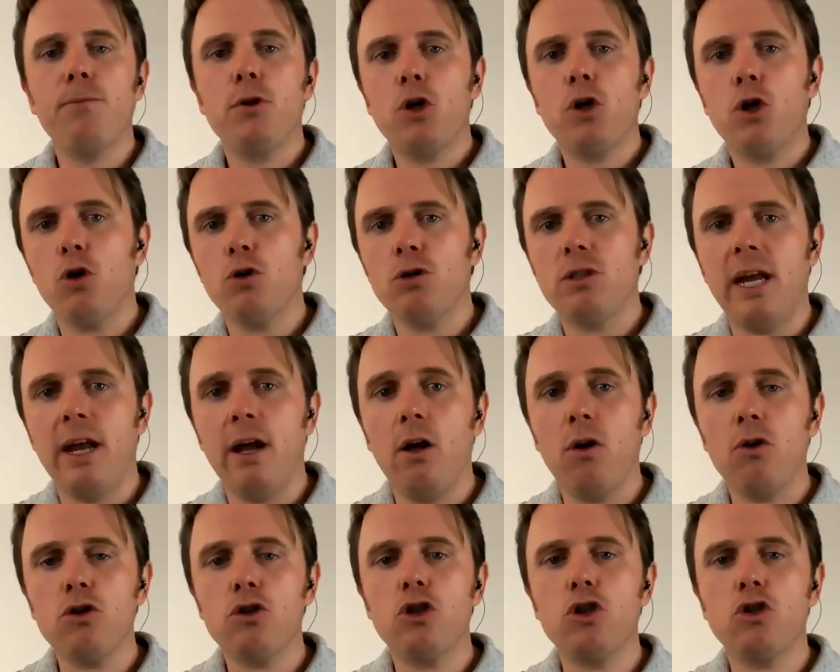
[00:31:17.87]

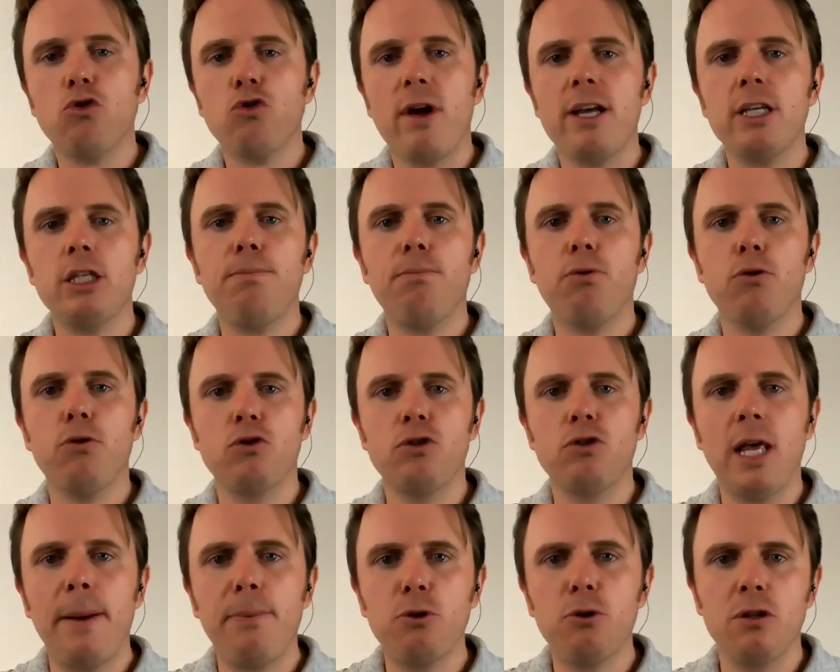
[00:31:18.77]
curtail stress
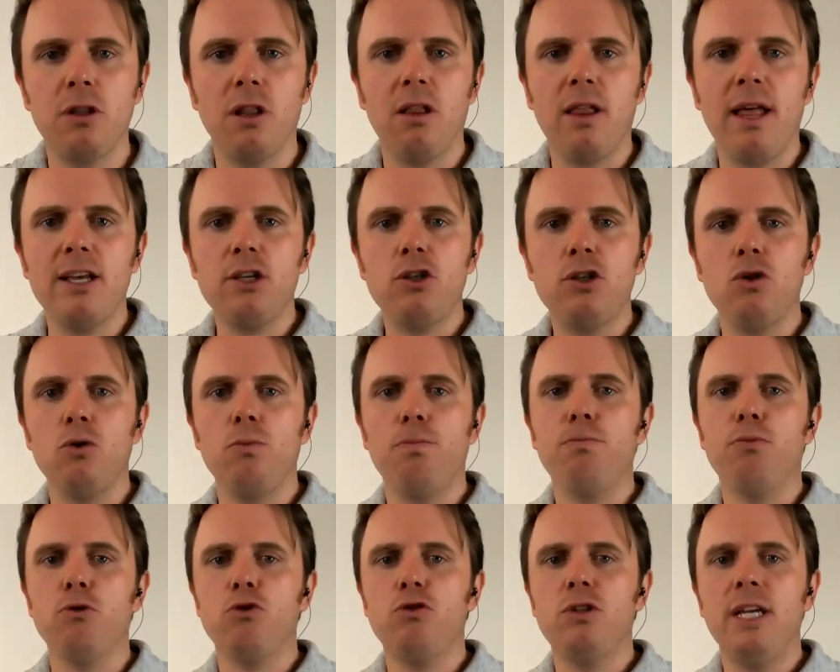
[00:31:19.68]
perception. The less you
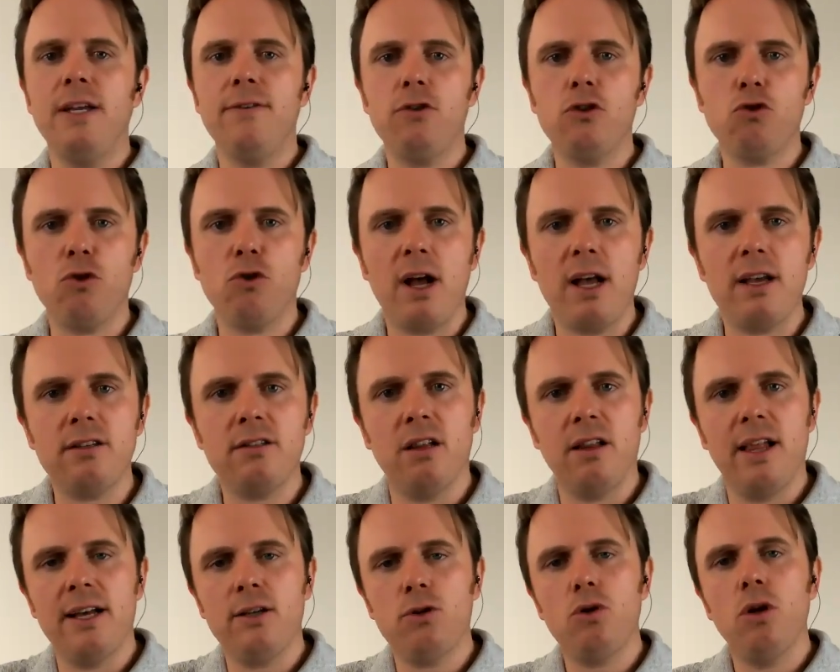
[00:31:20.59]
perceive stress, the
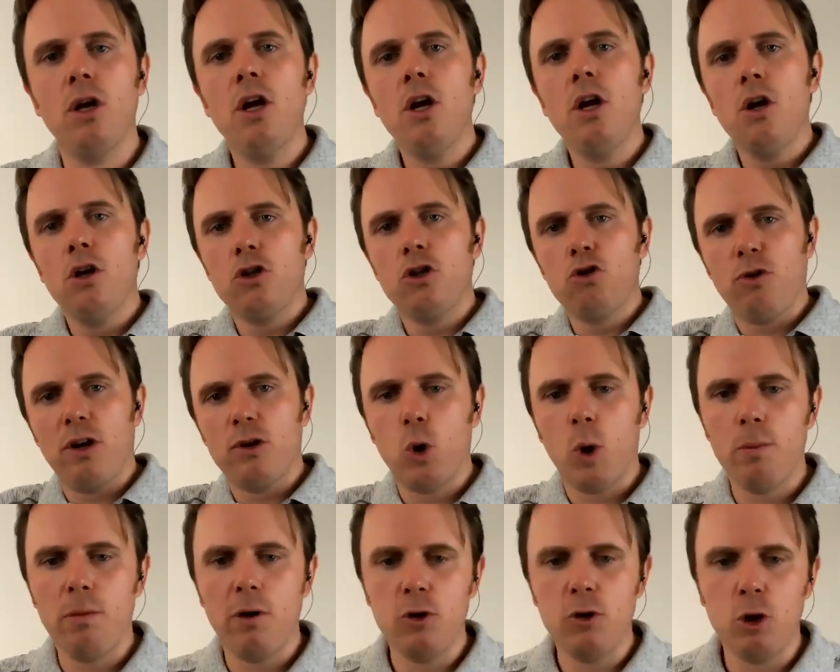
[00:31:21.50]
less stress
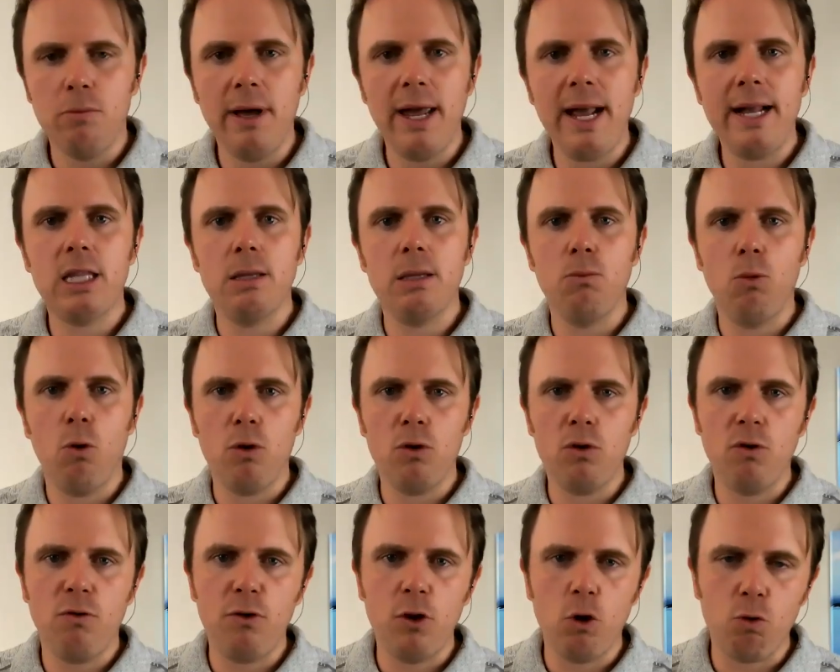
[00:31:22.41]
hormone you make, the more
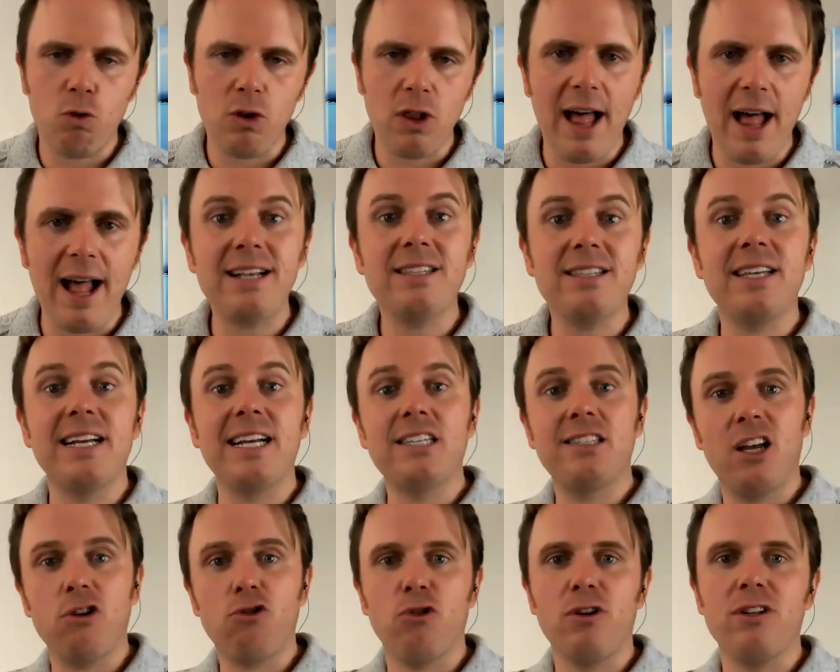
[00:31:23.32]
you feel relaxed, et
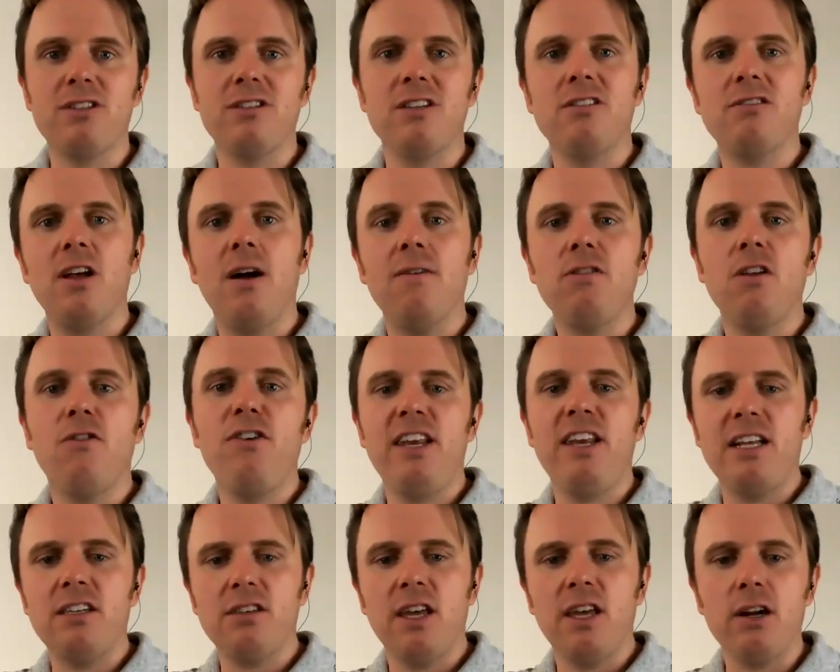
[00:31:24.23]
cetera. It's a
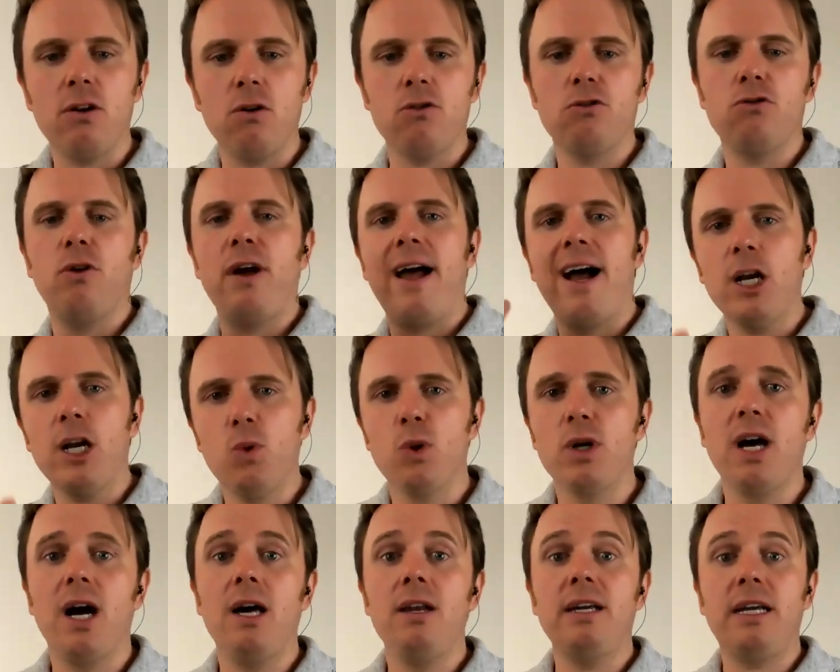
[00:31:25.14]
self-defeating cycle. So
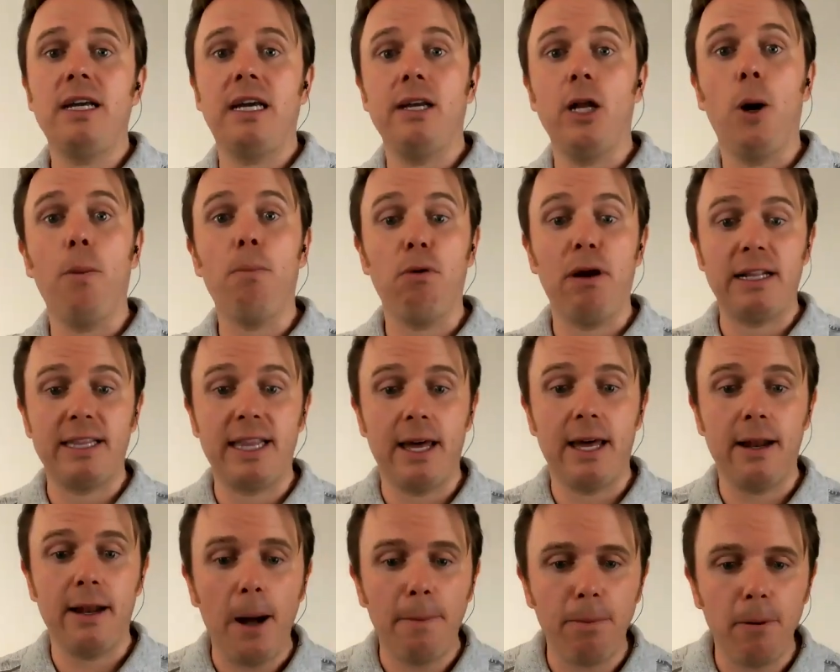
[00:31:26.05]
ashwagandha can help break
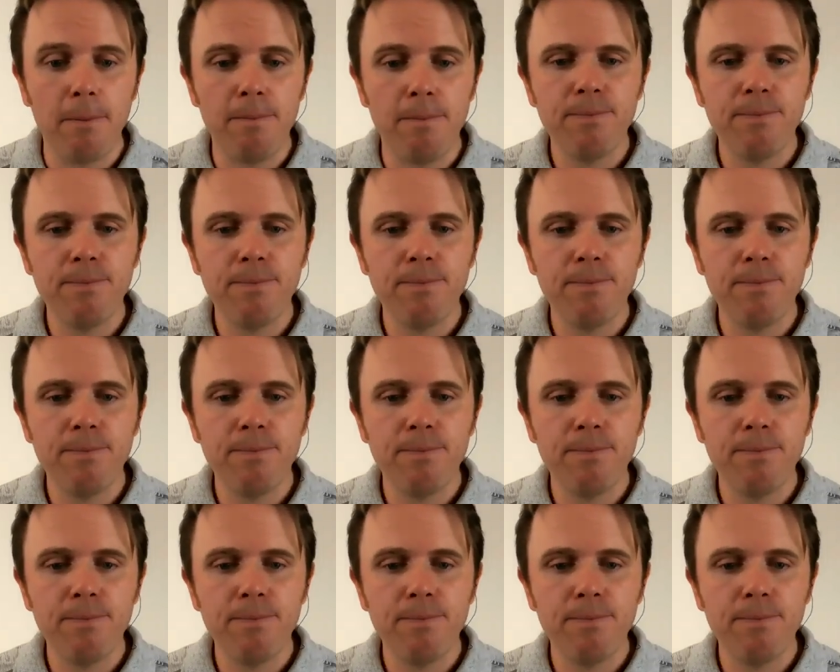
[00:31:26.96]
that up.